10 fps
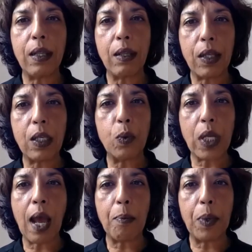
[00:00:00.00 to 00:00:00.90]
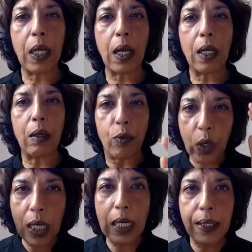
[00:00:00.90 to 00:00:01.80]
that this was happening.
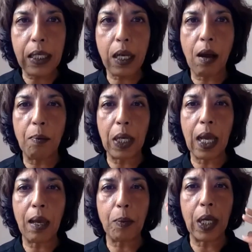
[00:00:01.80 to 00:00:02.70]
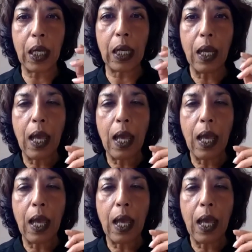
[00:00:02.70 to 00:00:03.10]
Really, this can't be happening.